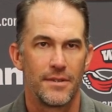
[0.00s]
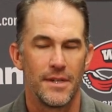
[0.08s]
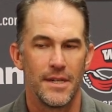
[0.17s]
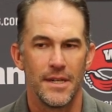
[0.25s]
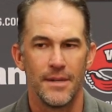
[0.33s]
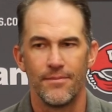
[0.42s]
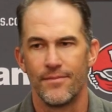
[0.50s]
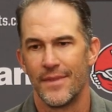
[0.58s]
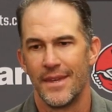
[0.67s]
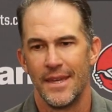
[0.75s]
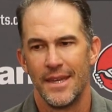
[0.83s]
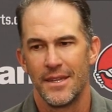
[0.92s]
I
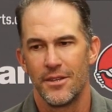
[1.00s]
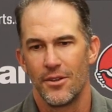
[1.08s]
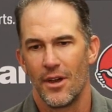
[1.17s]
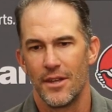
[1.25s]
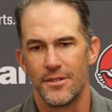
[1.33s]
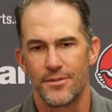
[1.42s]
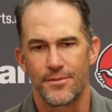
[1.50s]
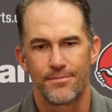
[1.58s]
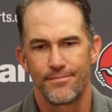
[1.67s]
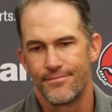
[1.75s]
just